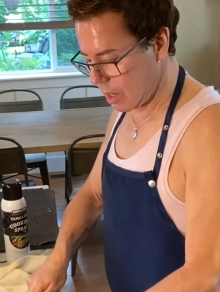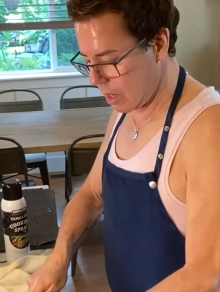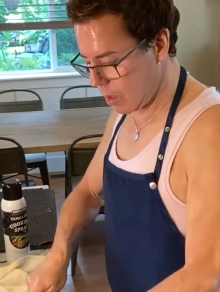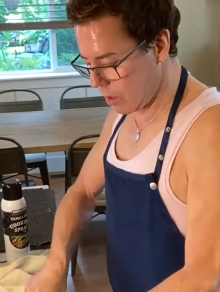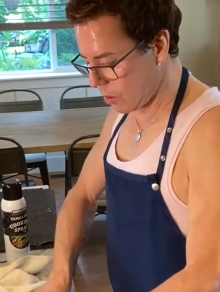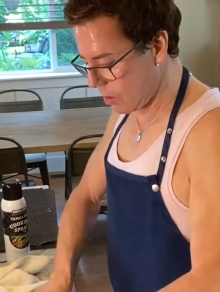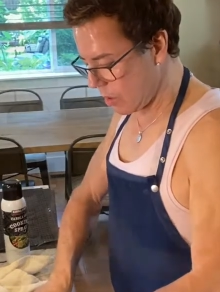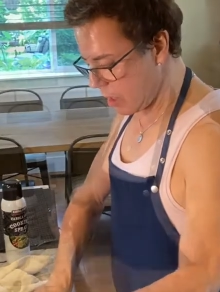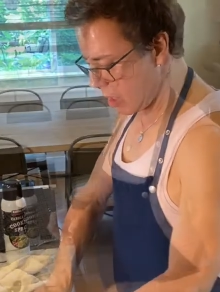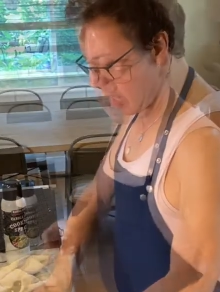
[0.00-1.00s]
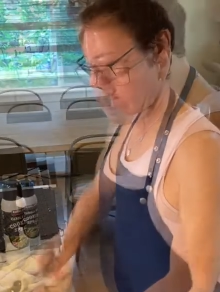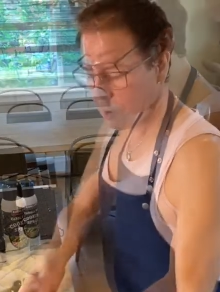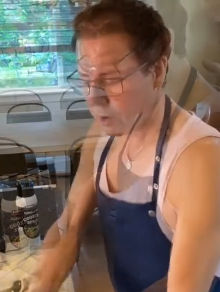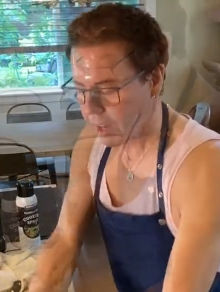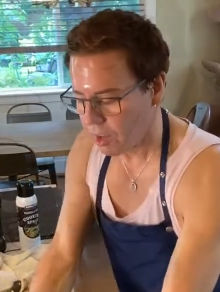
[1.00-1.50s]
You know, so
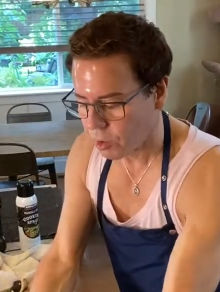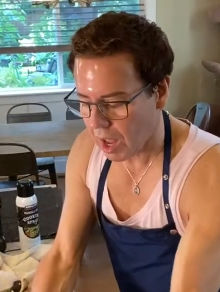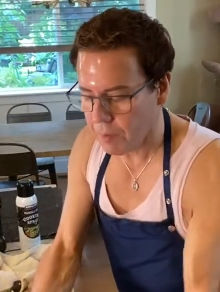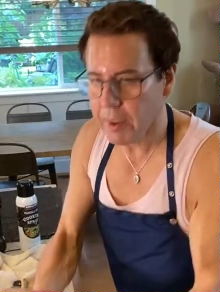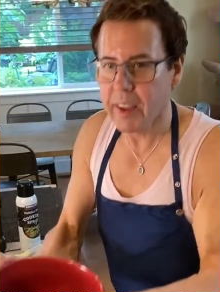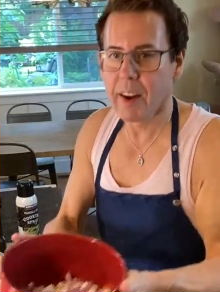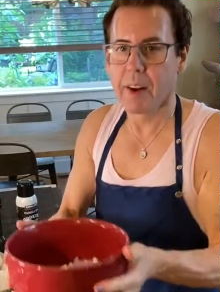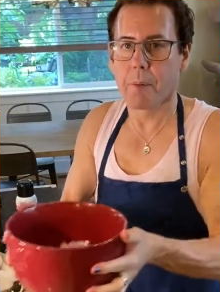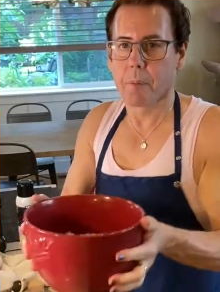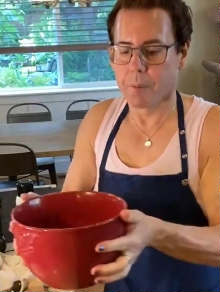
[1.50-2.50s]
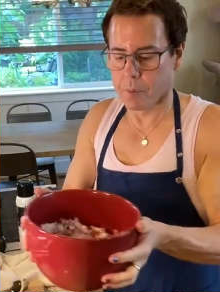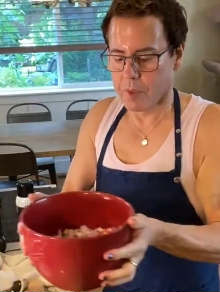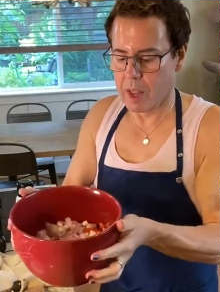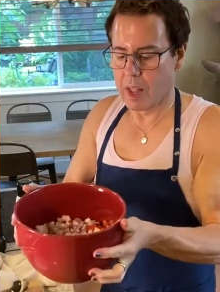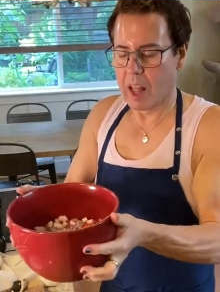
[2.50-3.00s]
okay. So I have in here
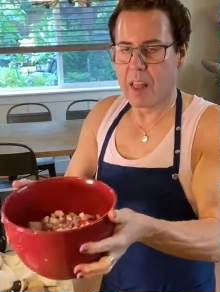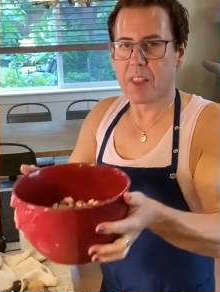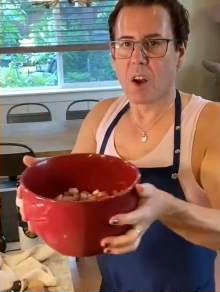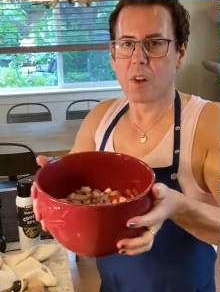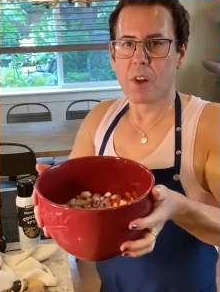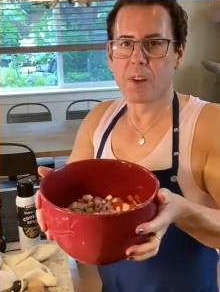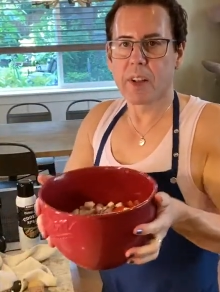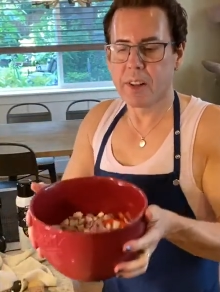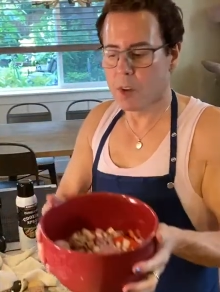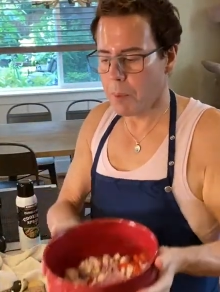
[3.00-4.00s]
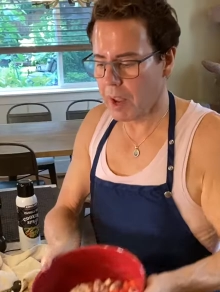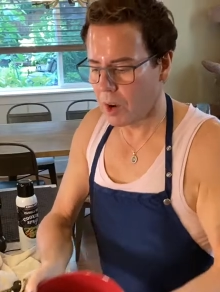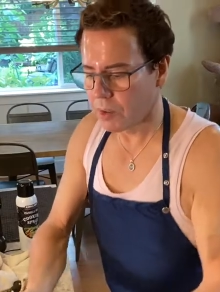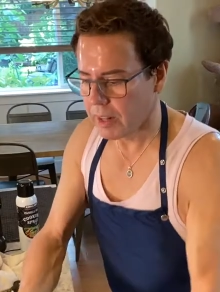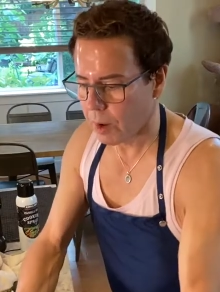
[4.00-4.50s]
the onions and the
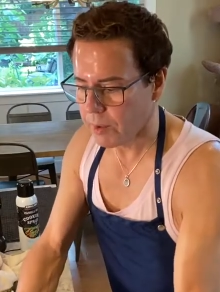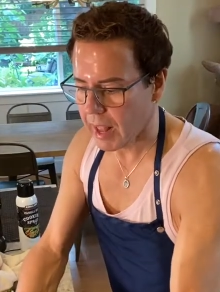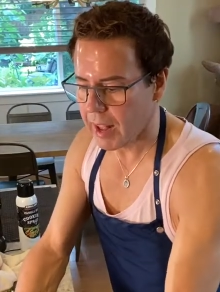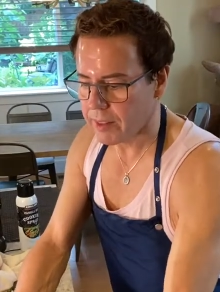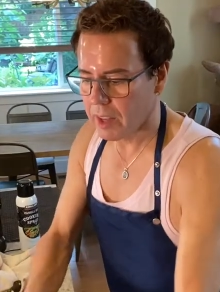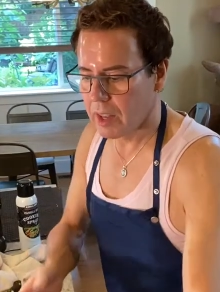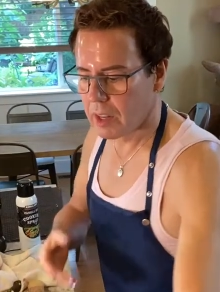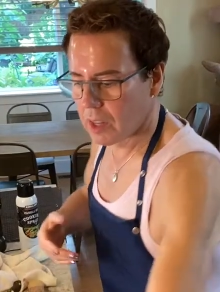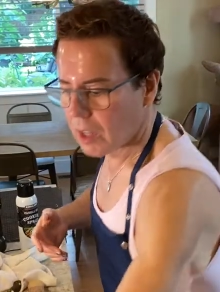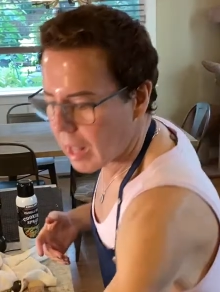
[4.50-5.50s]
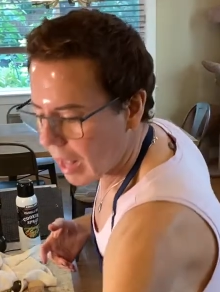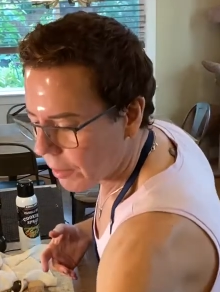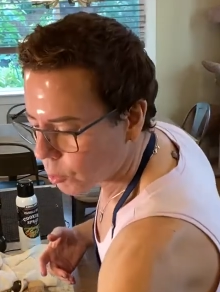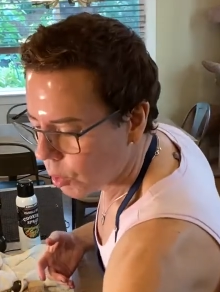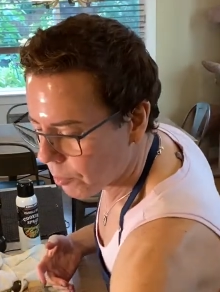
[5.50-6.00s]
tomatoes, and I'm gonna have, I
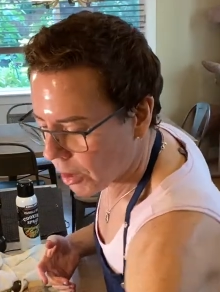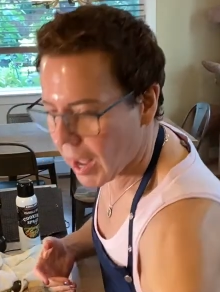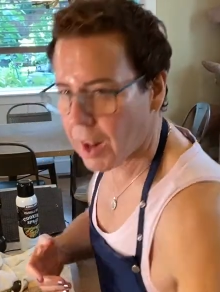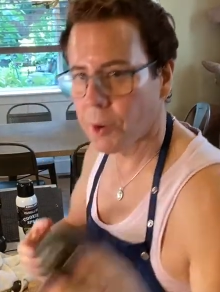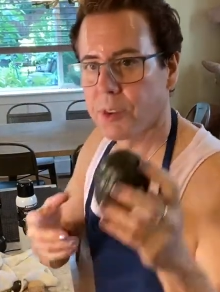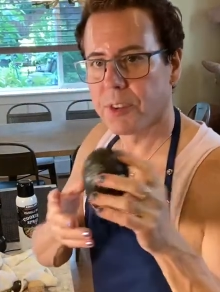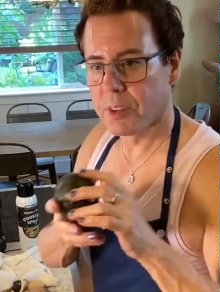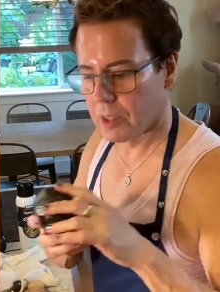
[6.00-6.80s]
have two avocados.